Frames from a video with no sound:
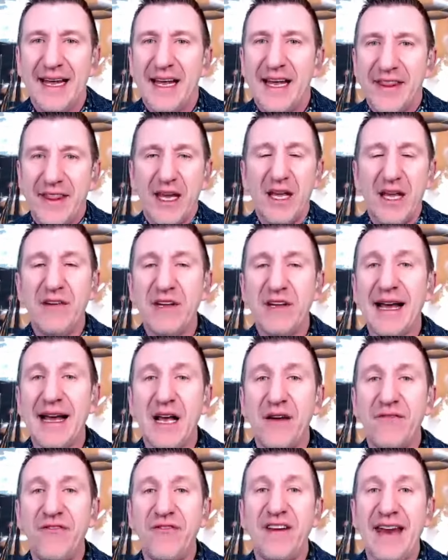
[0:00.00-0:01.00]
Think of it like
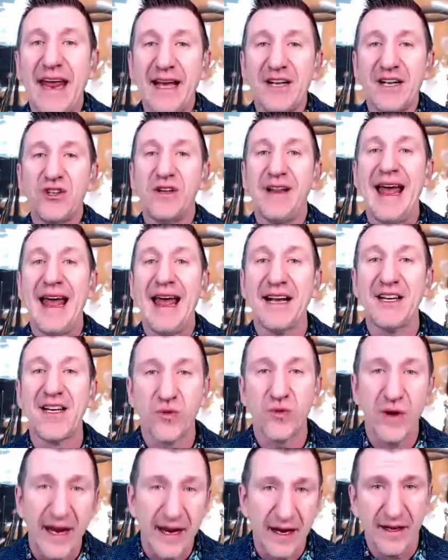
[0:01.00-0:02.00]
a financial x
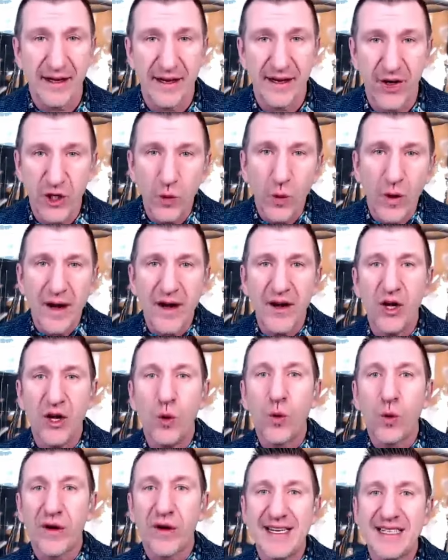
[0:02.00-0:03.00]
ray, Cleo. You want to know
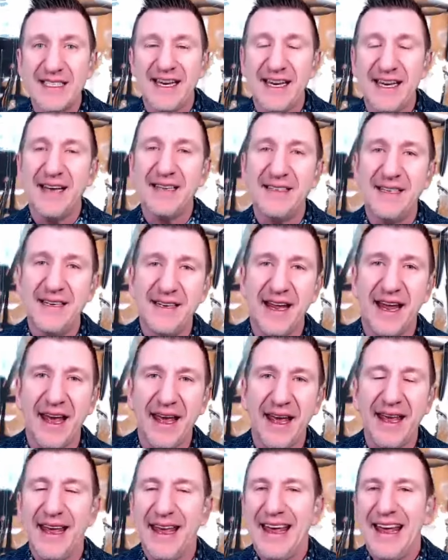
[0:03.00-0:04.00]
where you stand
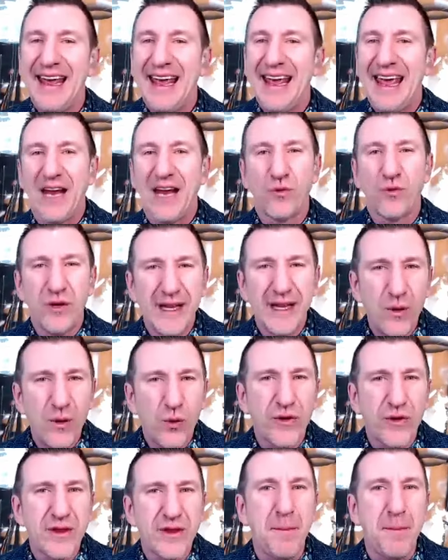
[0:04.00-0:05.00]
today and really
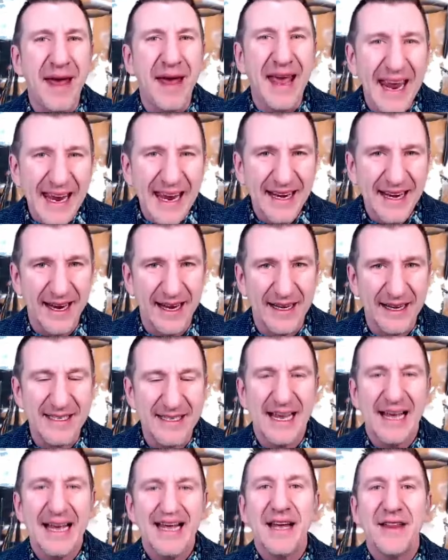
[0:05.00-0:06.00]
where the pain is
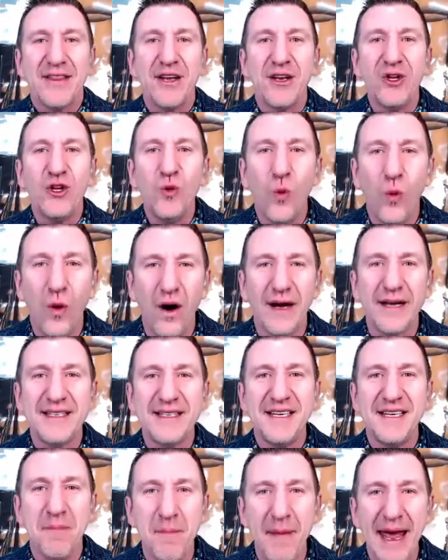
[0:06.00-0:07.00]
that you want
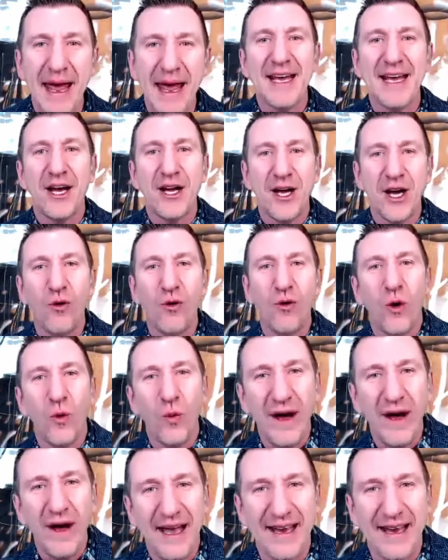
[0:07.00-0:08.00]
to make go
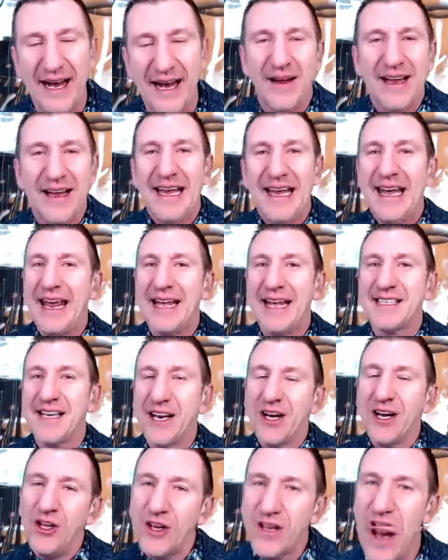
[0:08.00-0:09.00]
away. Now, it's going to
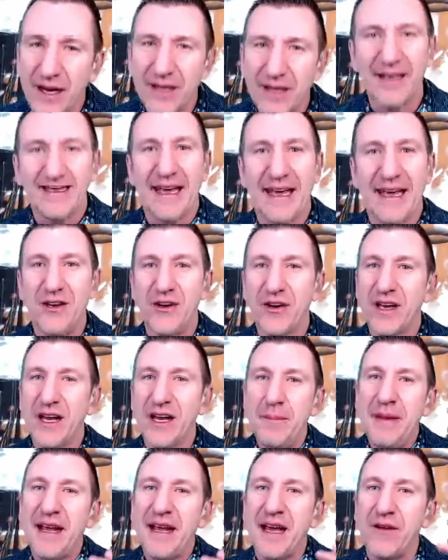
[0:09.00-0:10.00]
look ugly and you're going to
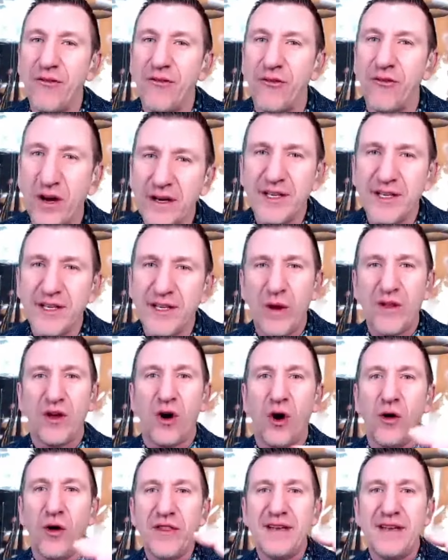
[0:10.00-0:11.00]
be confronted with
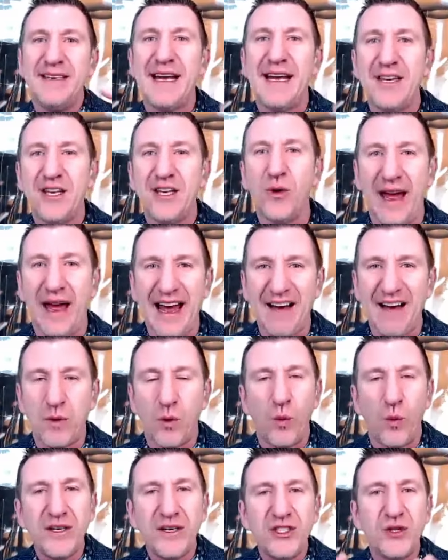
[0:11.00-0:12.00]
all the debt you have. But
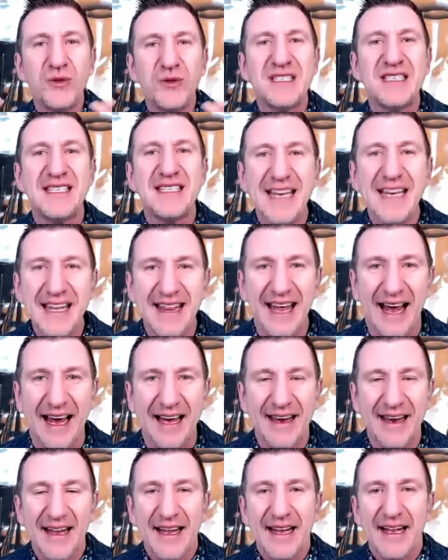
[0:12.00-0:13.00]
once yeah. you see
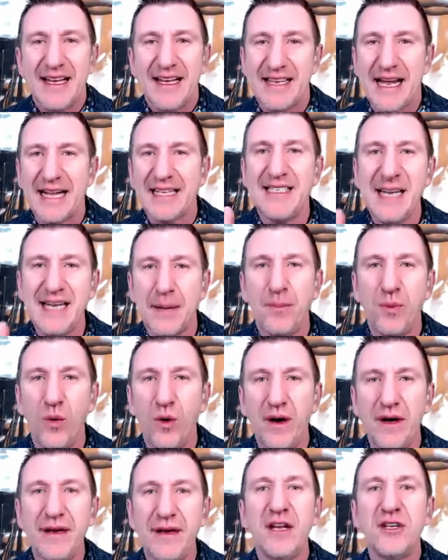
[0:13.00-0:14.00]
that, that's step
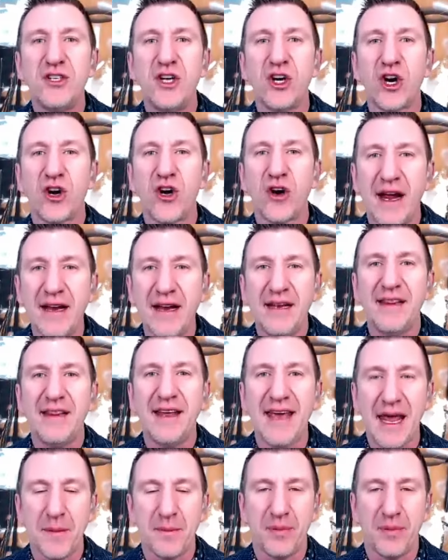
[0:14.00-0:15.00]
one to creating the
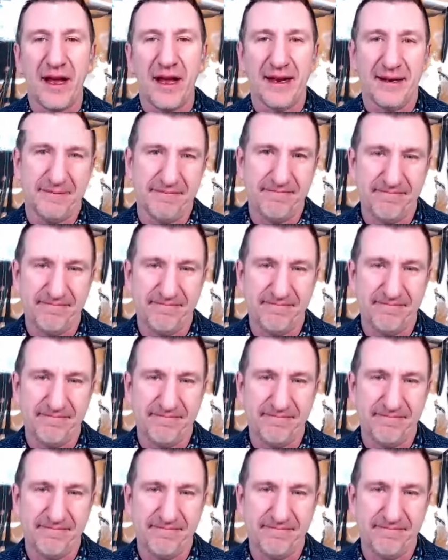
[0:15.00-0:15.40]
game plan.